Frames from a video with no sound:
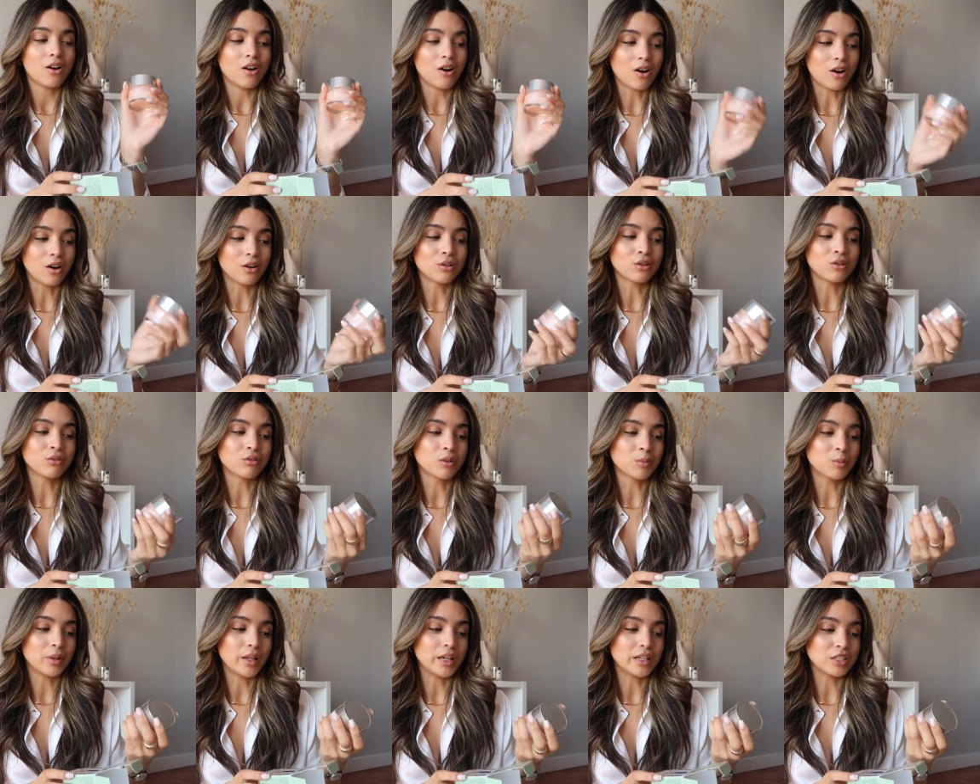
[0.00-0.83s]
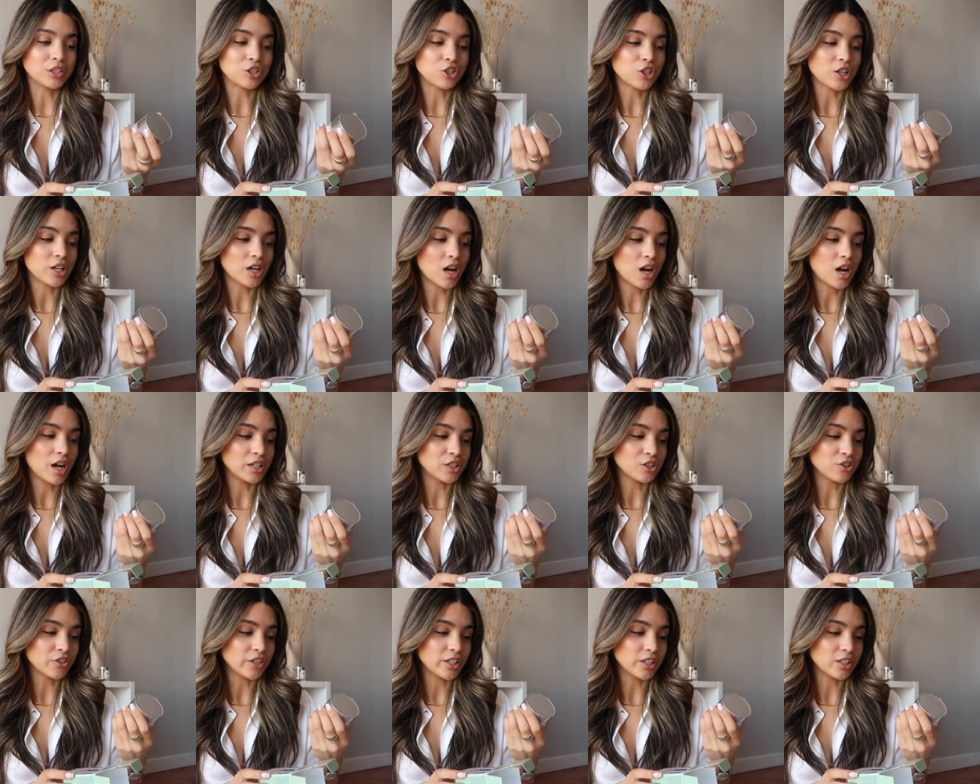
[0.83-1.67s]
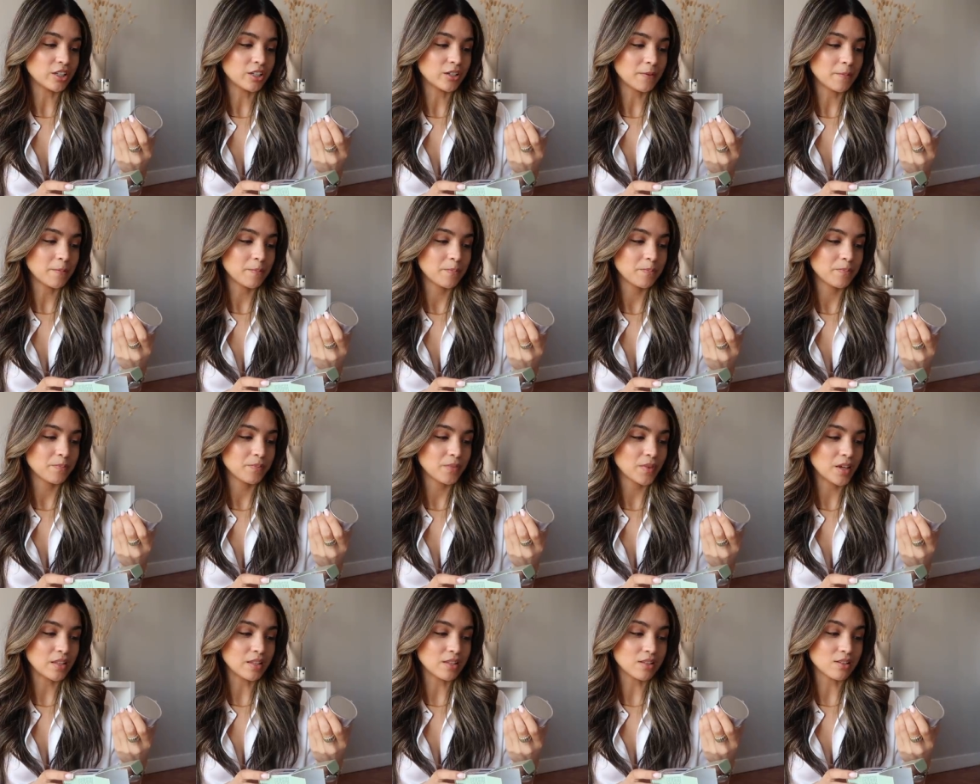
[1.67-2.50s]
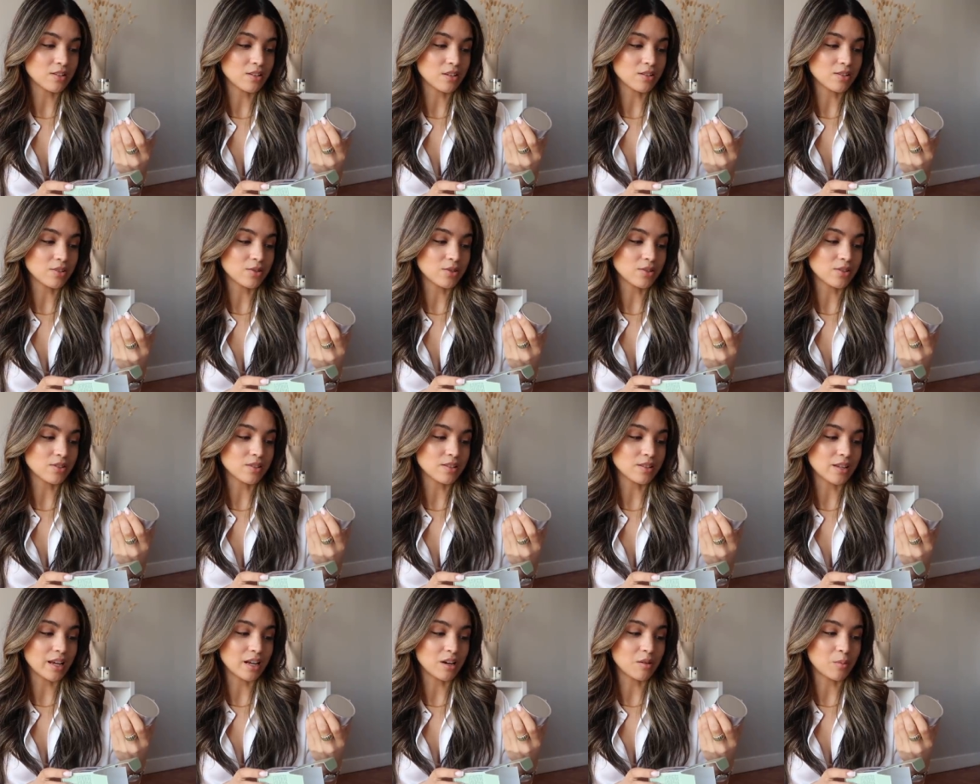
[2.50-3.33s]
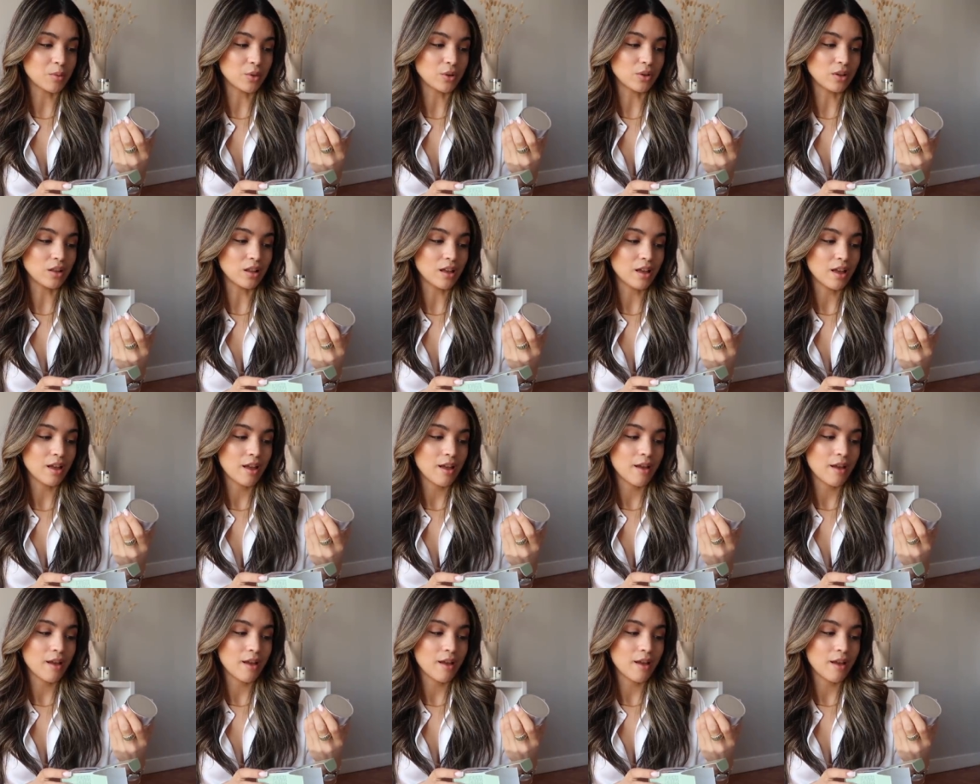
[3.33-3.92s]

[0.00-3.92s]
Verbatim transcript: auto replenishing hydrator. This is also sustainable